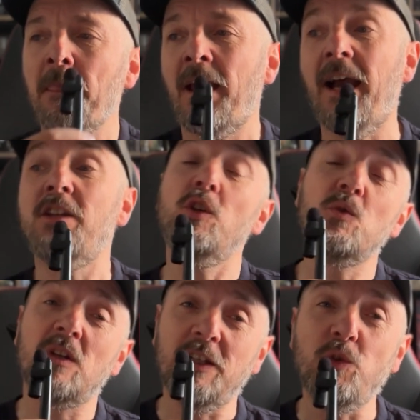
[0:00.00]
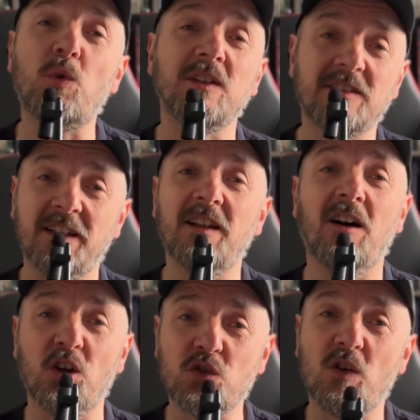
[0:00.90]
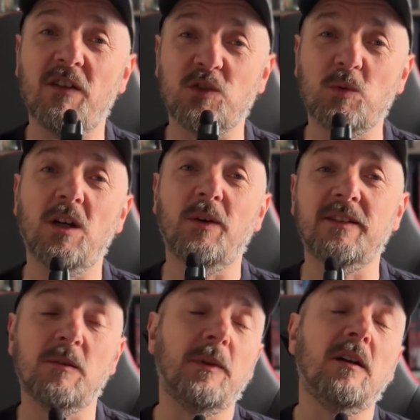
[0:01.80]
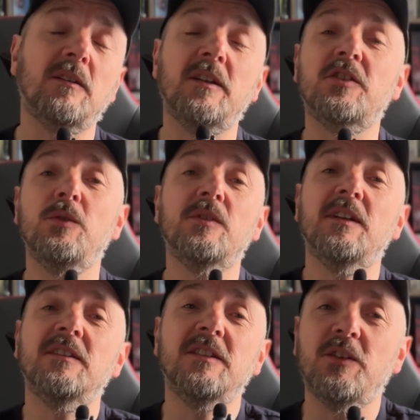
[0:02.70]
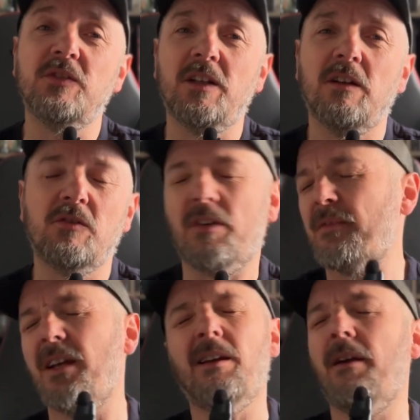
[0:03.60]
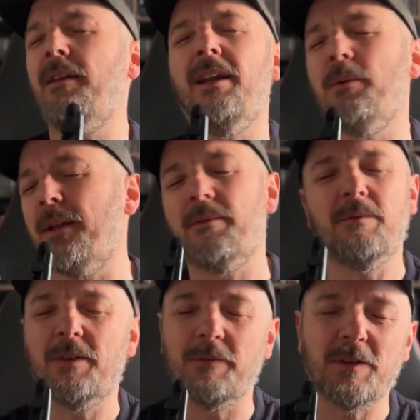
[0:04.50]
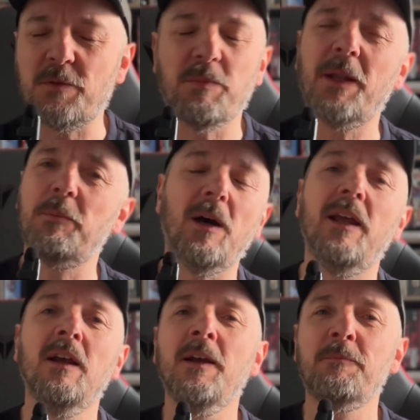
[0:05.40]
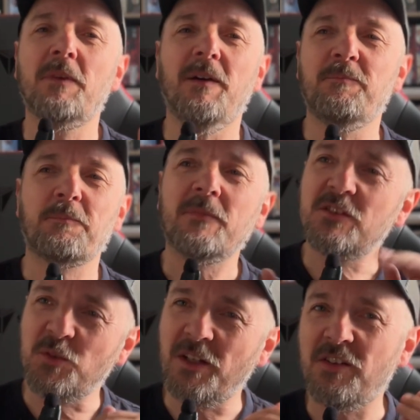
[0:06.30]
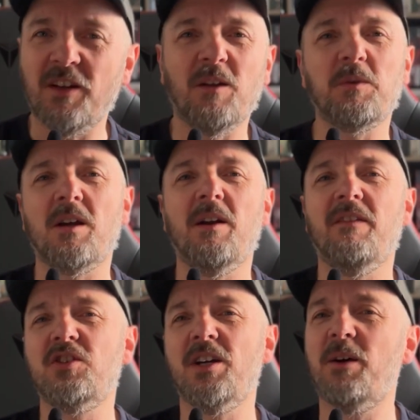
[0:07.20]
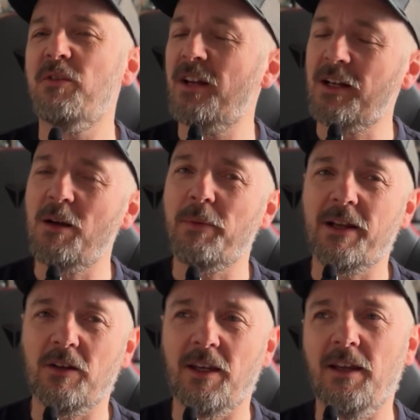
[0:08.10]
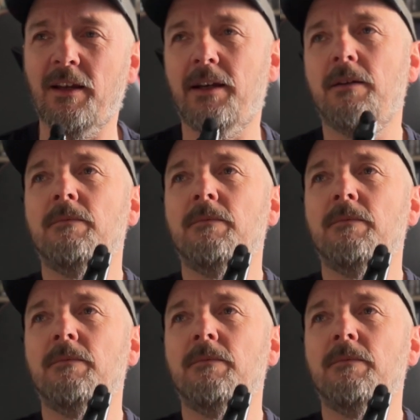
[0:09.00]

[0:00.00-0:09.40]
And usually you can see the hard drive as well in something like a disk utility. You see the hard drive. Anyway, just by the by. So I decided I would go and have a shower and then come back and look at it later.